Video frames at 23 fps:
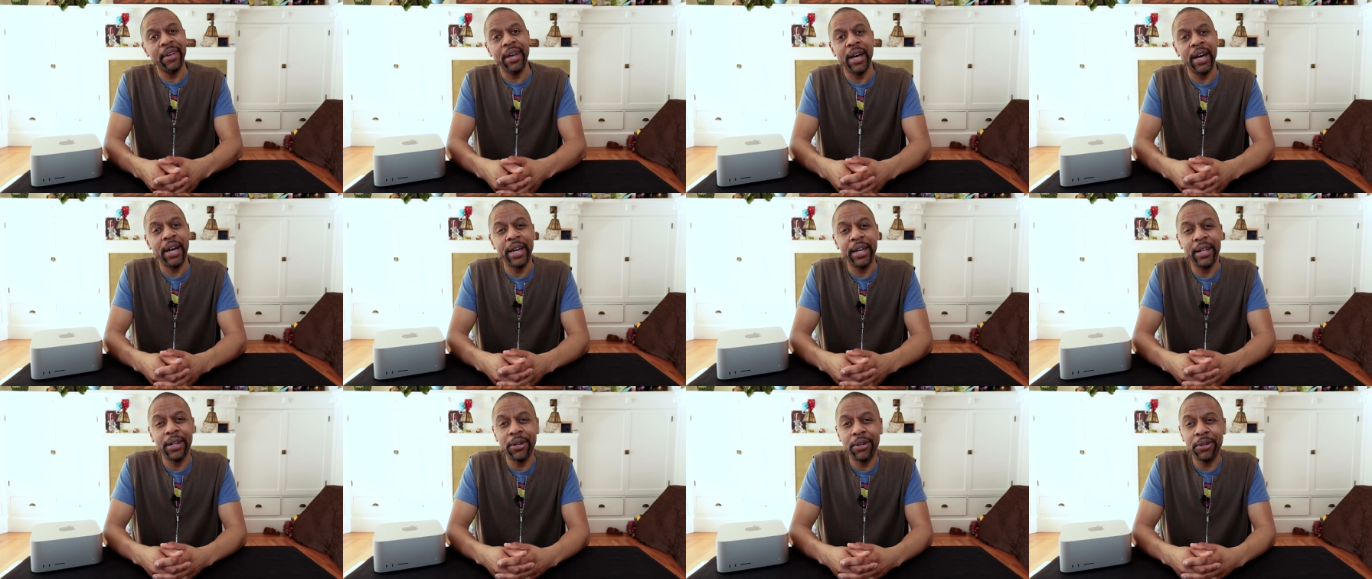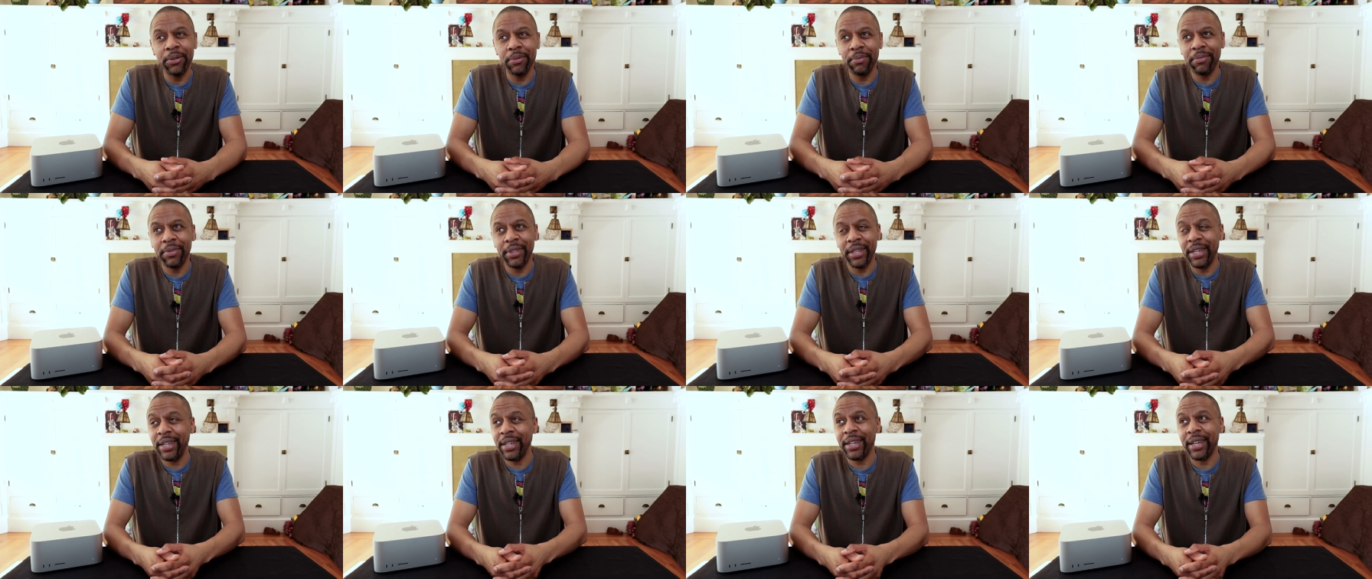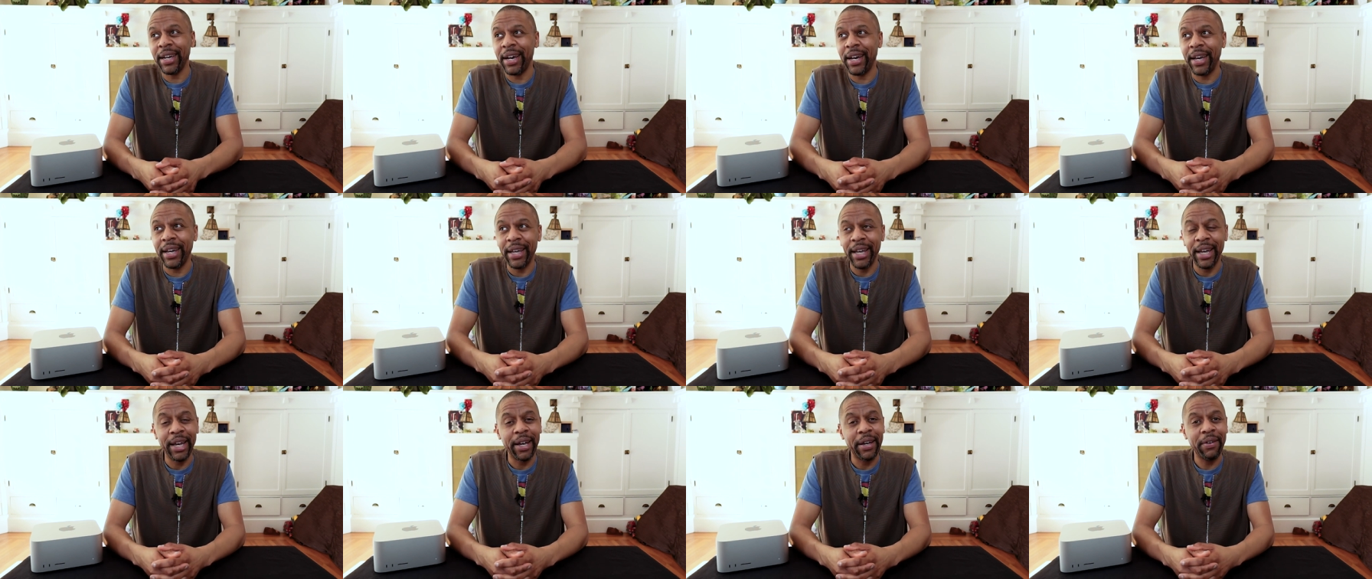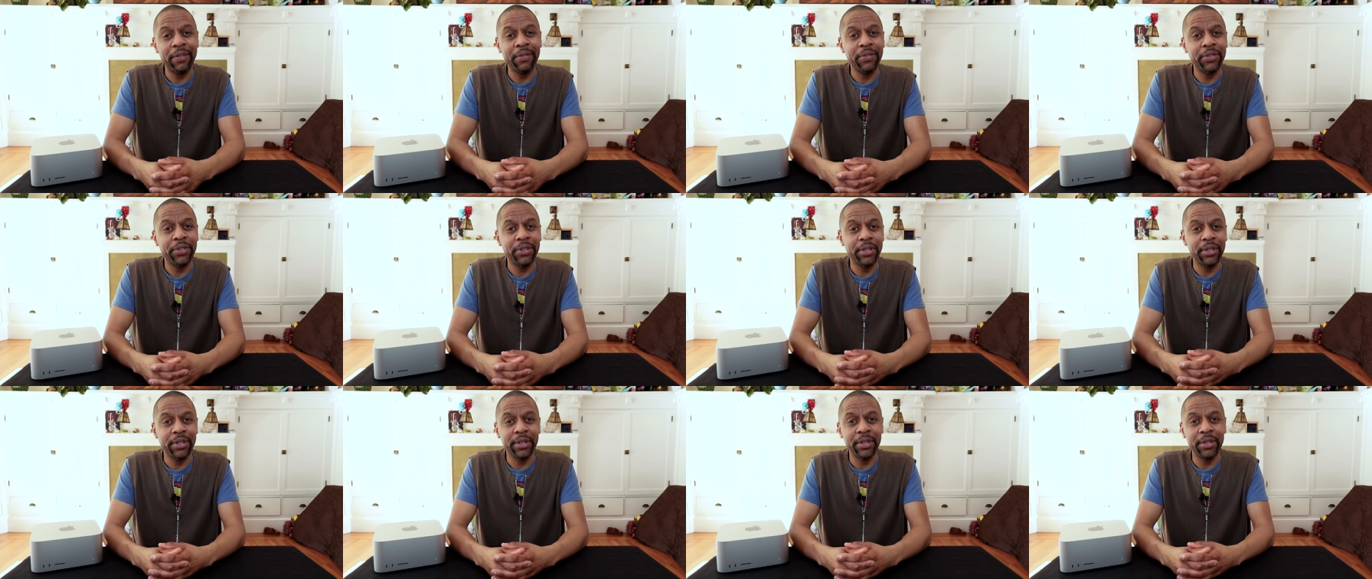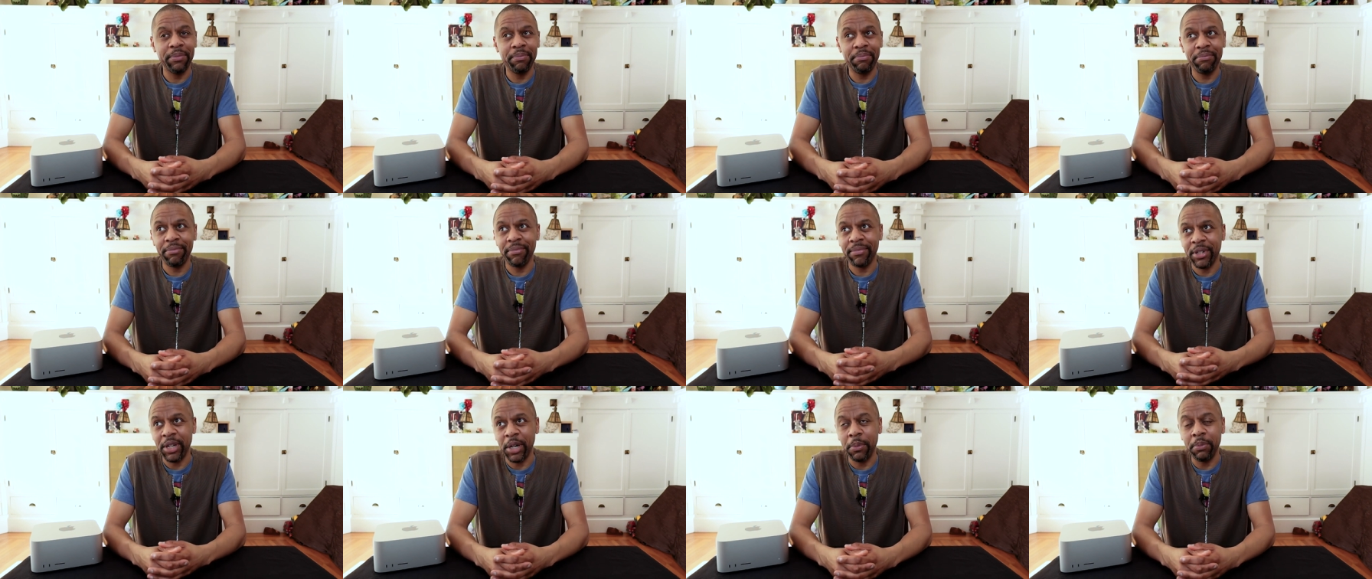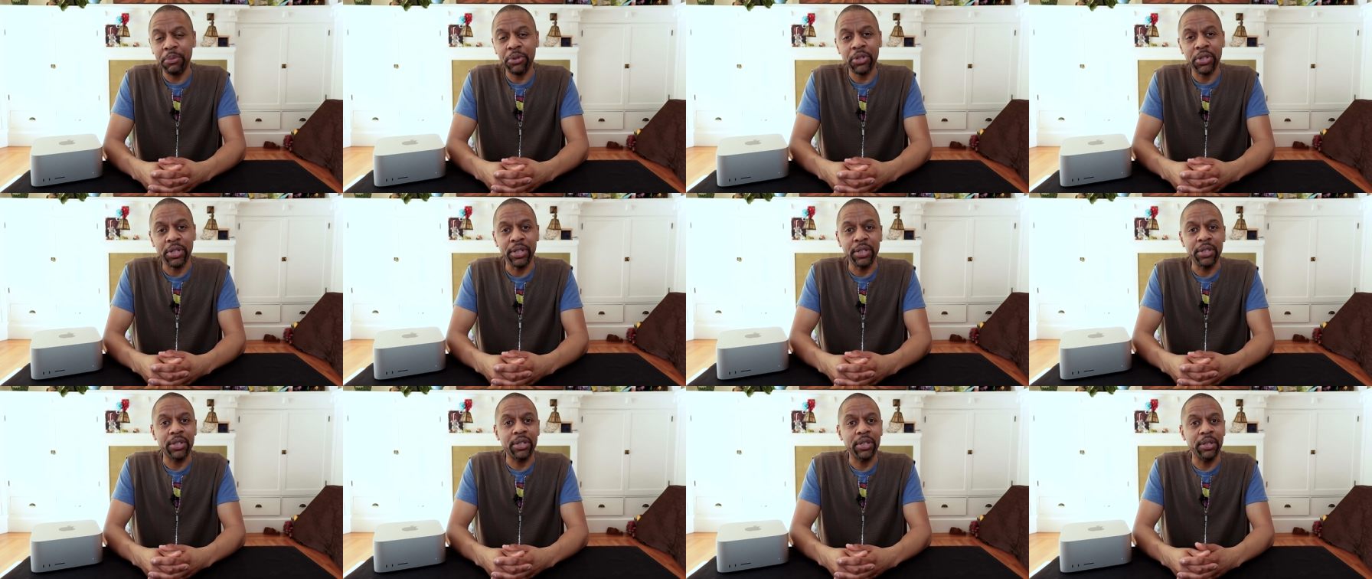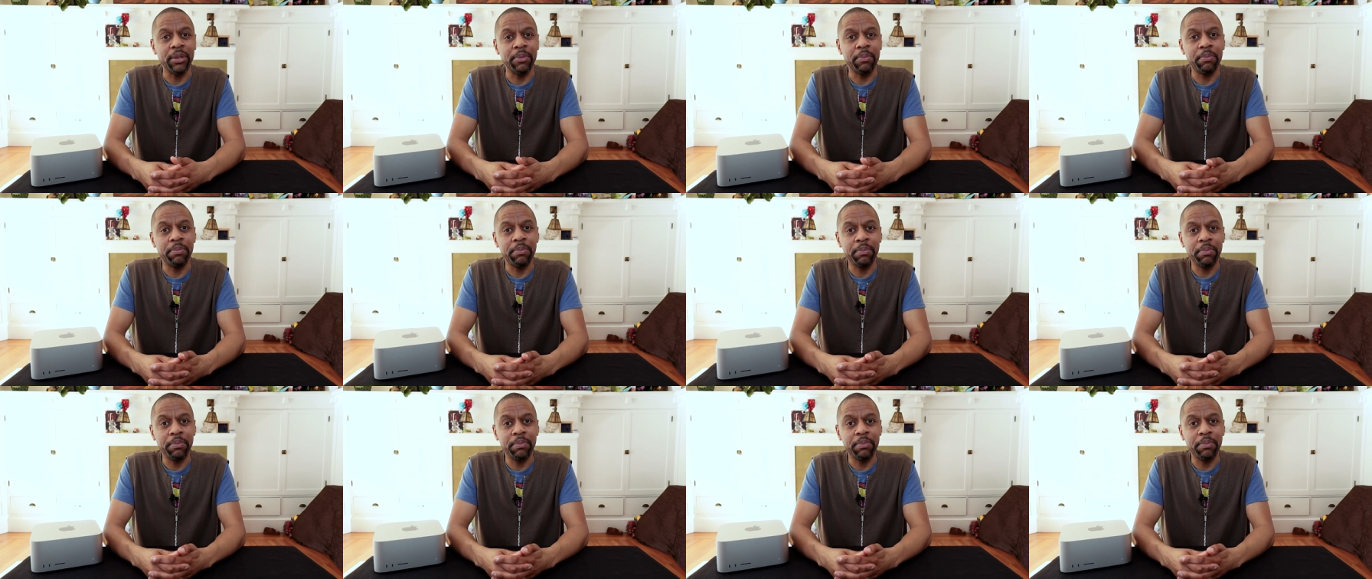I don't think I have the gumption to